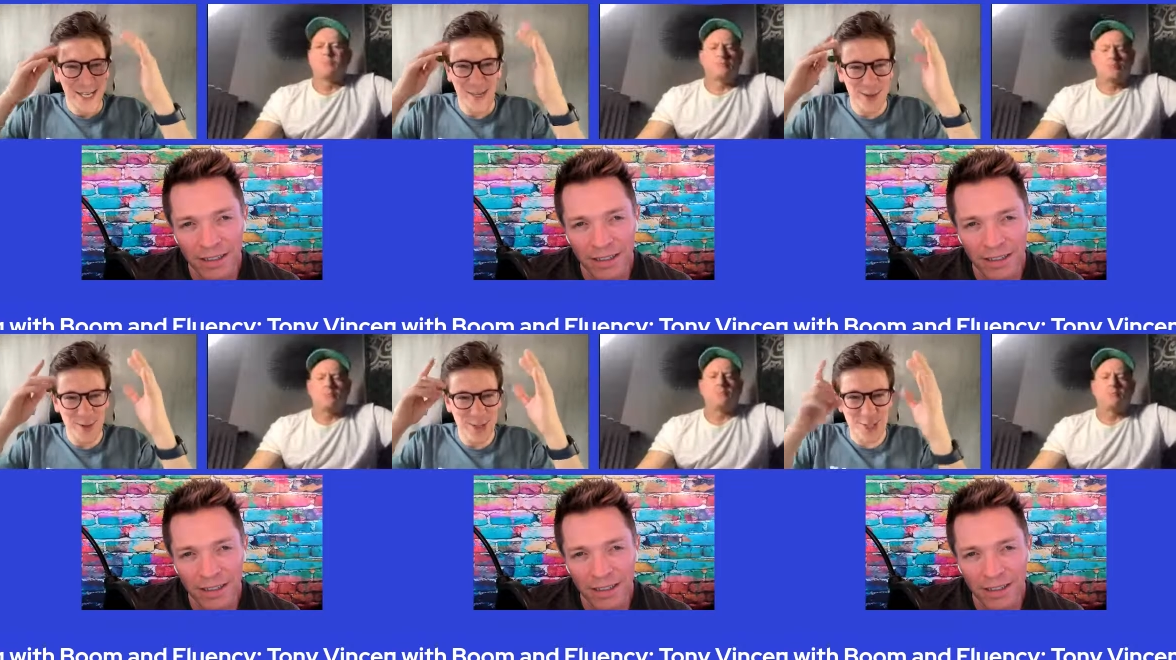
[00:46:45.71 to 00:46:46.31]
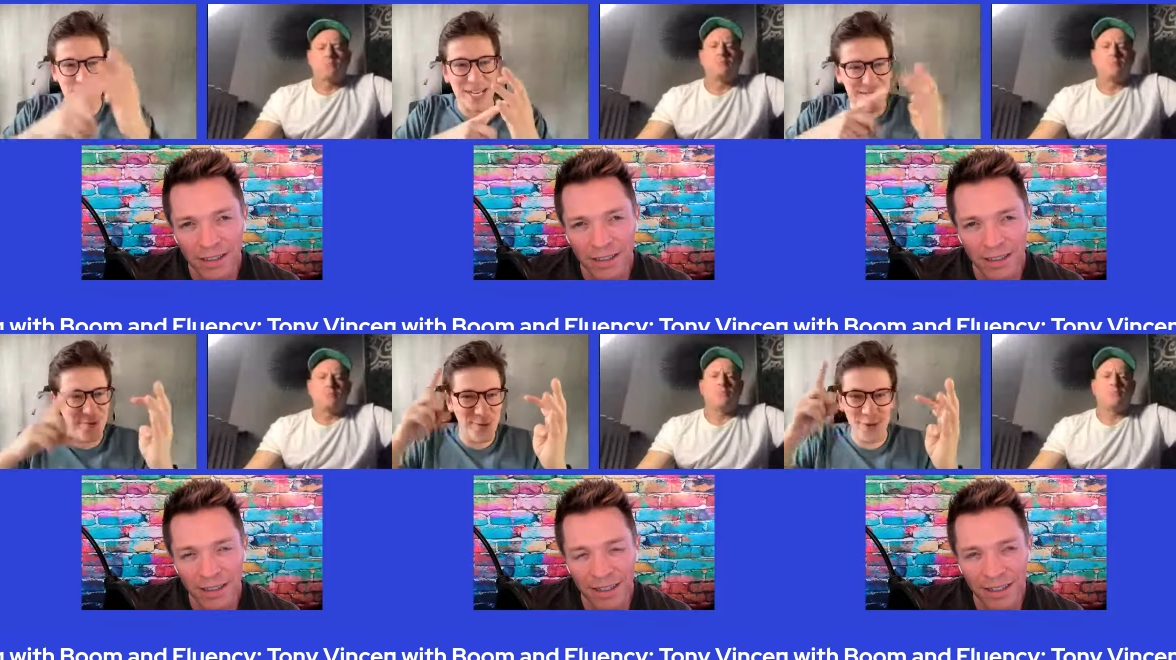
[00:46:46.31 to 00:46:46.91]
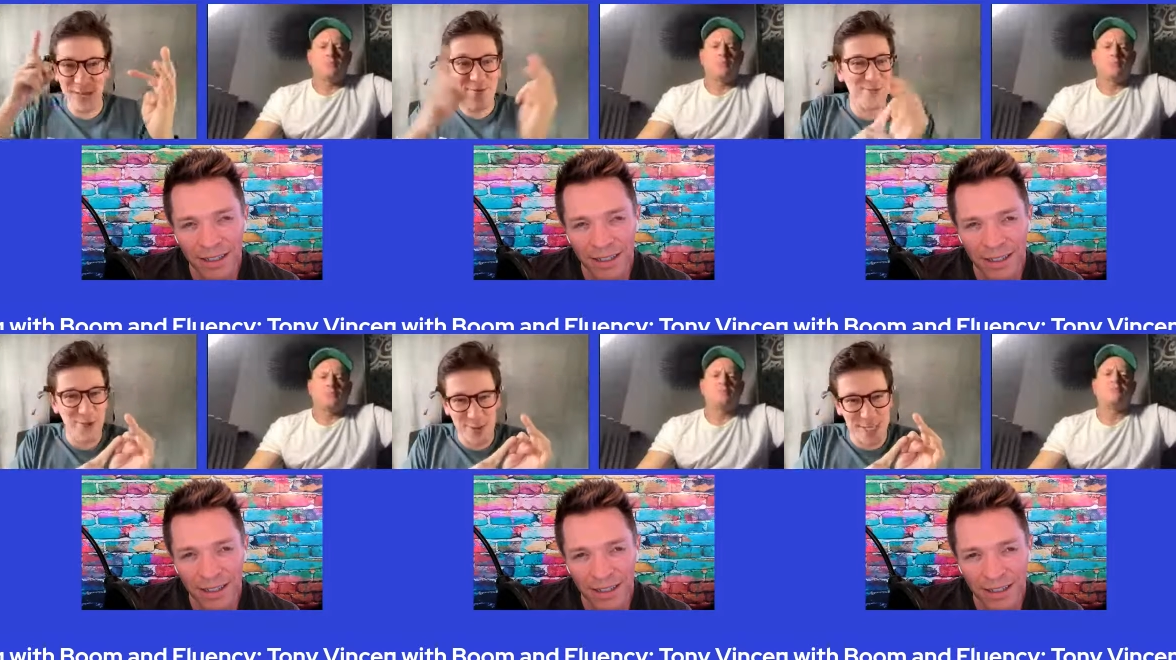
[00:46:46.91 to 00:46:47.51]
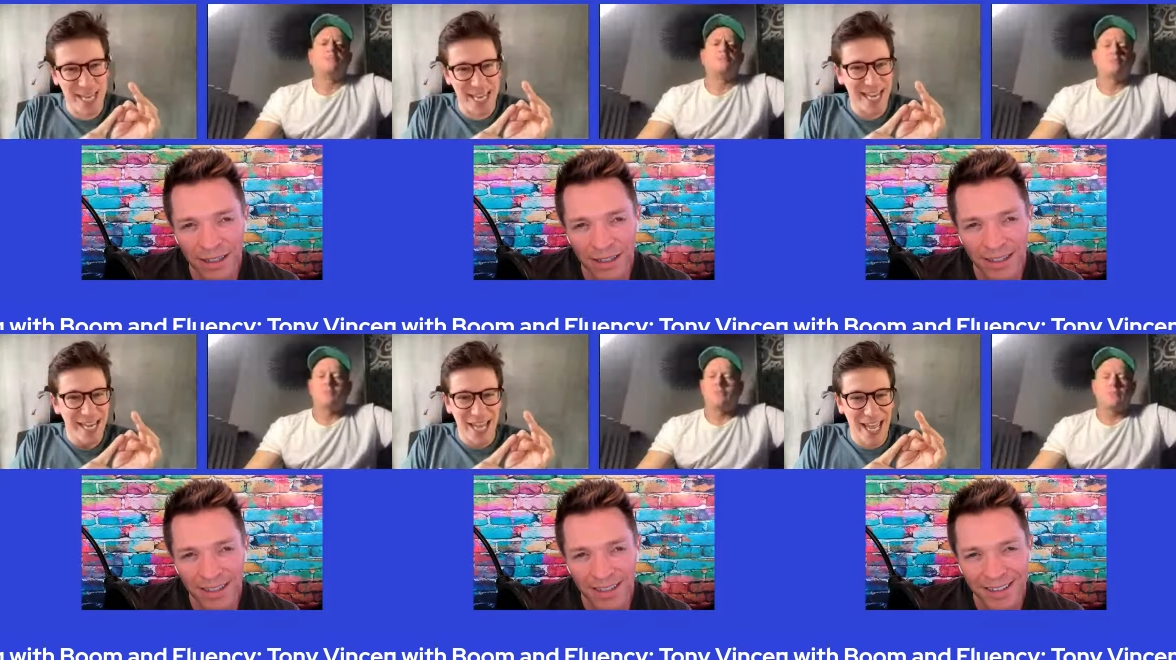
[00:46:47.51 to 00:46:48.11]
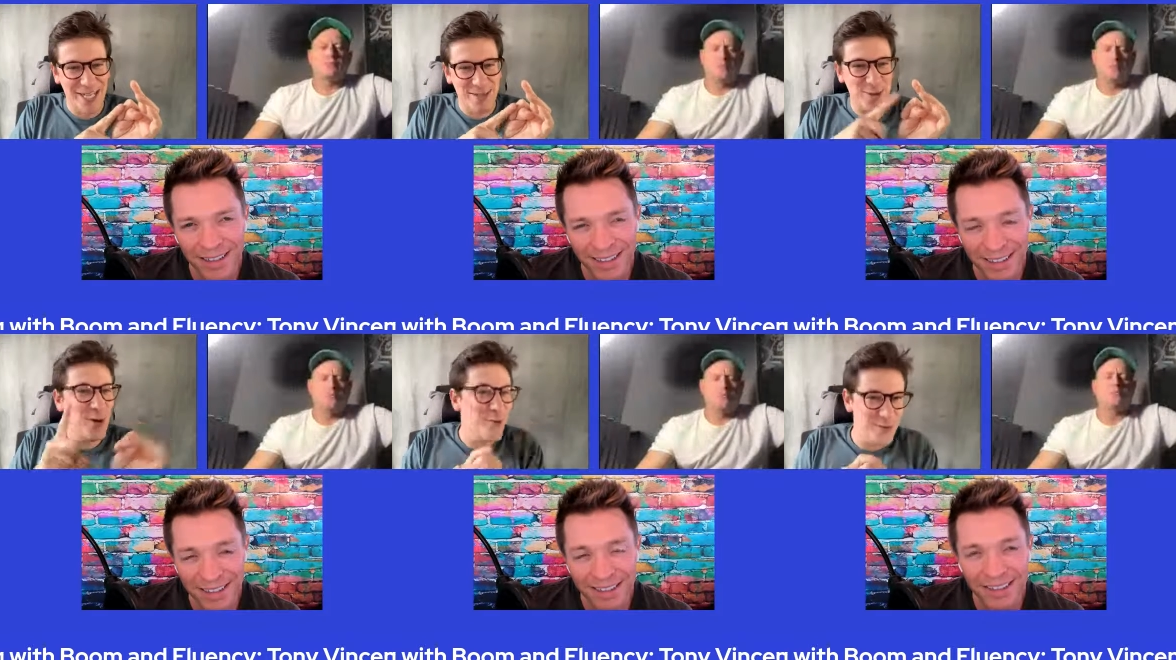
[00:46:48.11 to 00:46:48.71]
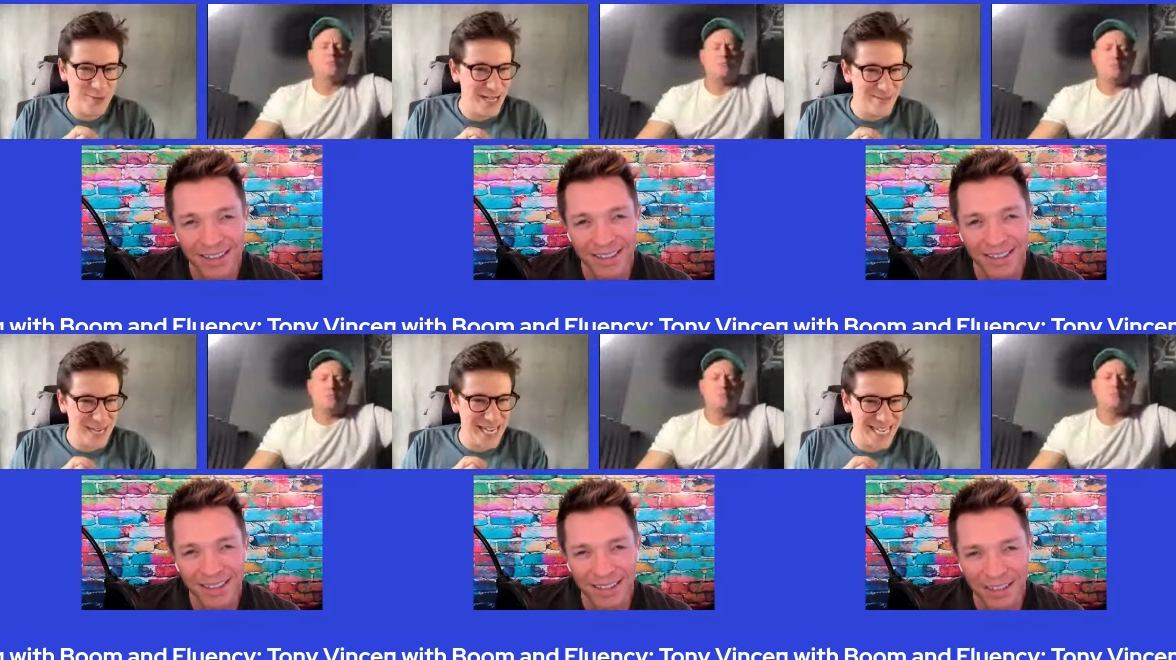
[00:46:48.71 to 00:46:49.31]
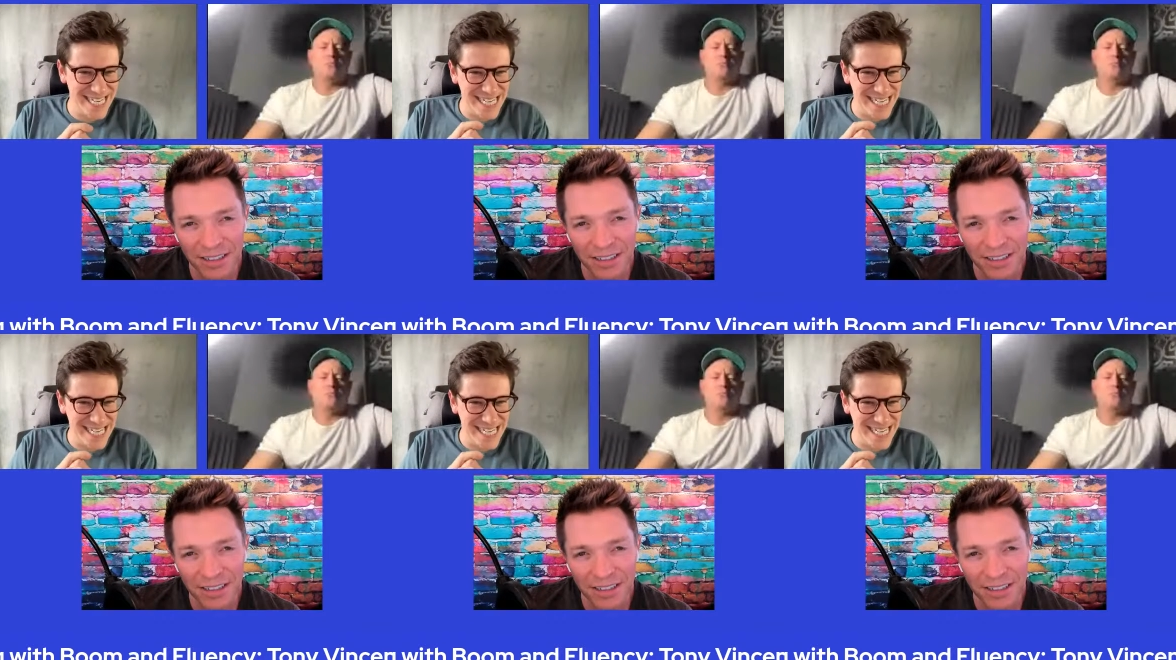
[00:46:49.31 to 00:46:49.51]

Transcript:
Speaker 1: you know stressful confusing and overwhelming